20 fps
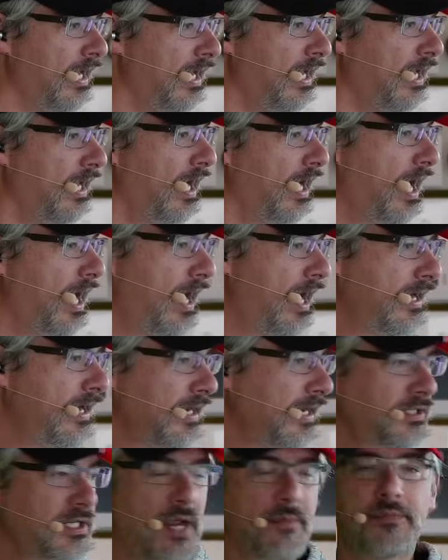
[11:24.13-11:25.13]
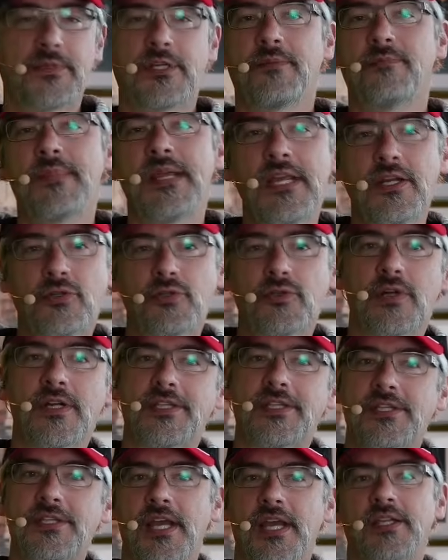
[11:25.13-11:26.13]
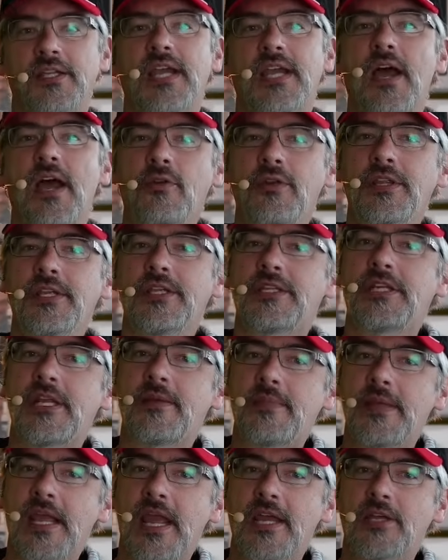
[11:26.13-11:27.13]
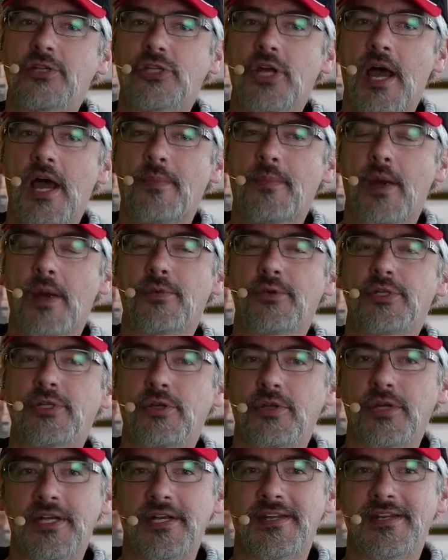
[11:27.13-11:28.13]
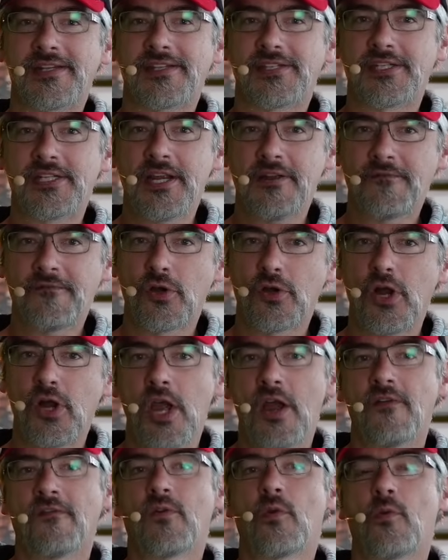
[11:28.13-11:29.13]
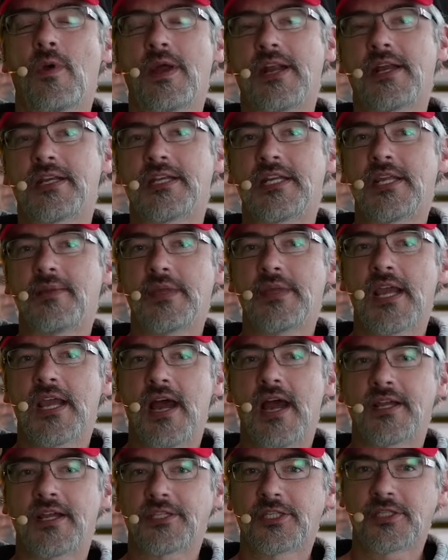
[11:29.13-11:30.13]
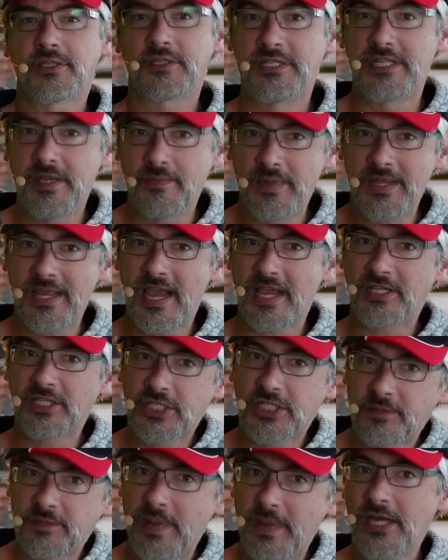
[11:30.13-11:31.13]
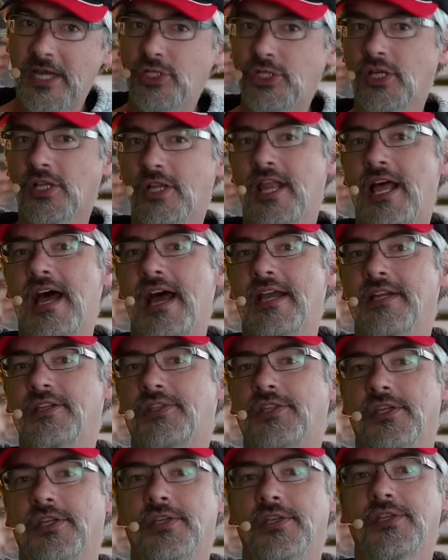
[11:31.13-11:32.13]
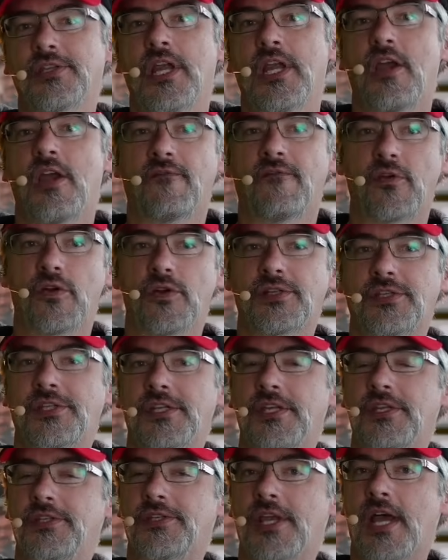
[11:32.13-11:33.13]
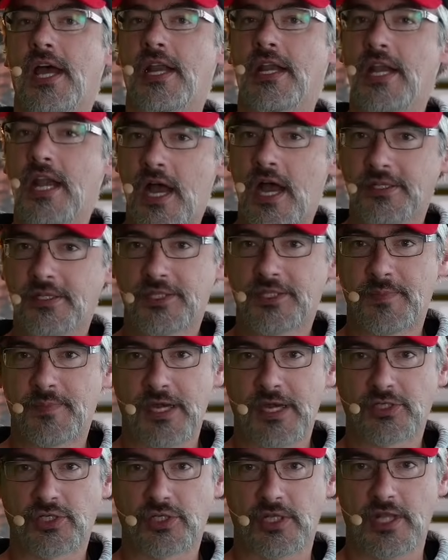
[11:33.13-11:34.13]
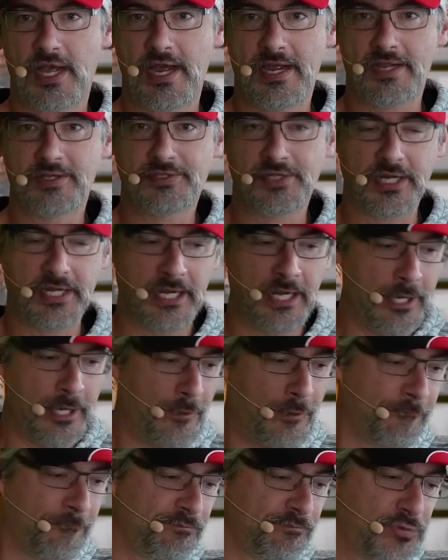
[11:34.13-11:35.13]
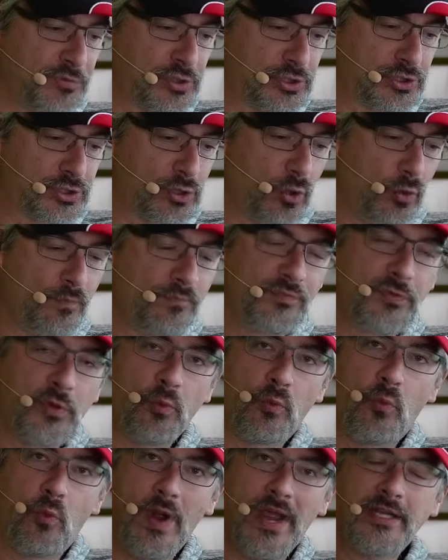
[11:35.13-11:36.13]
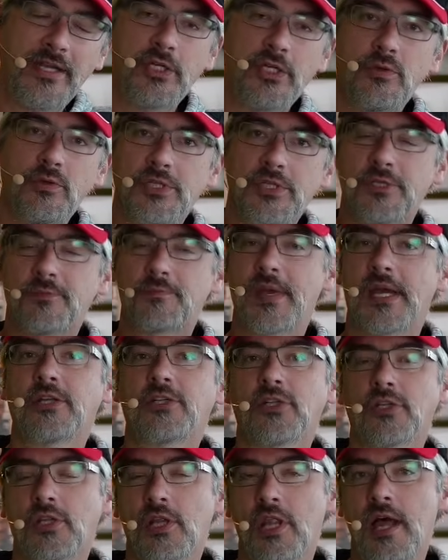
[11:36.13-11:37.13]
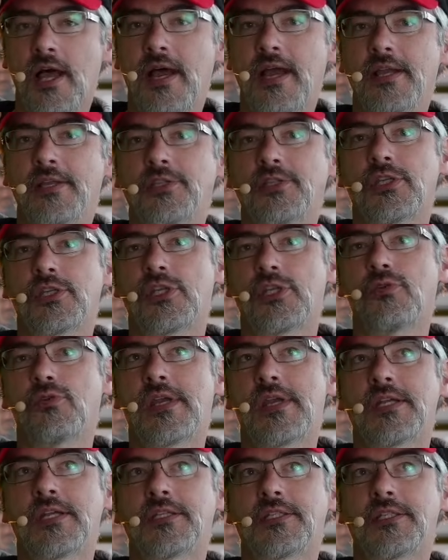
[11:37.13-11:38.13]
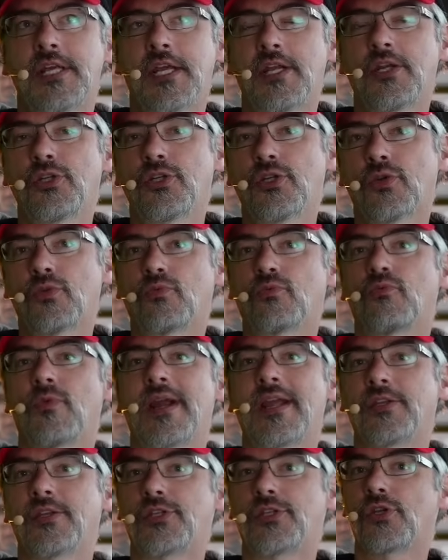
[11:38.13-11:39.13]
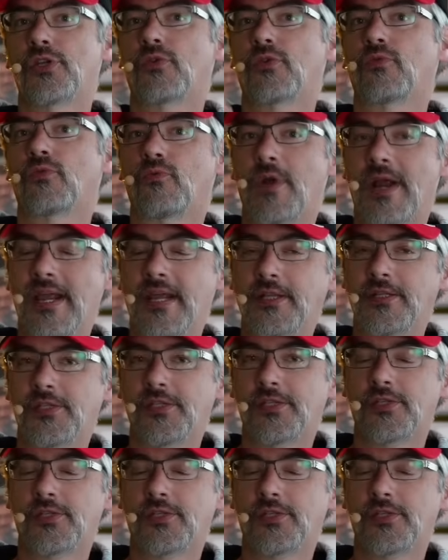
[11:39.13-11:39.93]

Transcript: Uh, next up, Demetra says, how do the DBA job opportunities differ for when a DBI, DBA specializes versus uh, not specializing? So, when you specialize, you can tend to raise your rates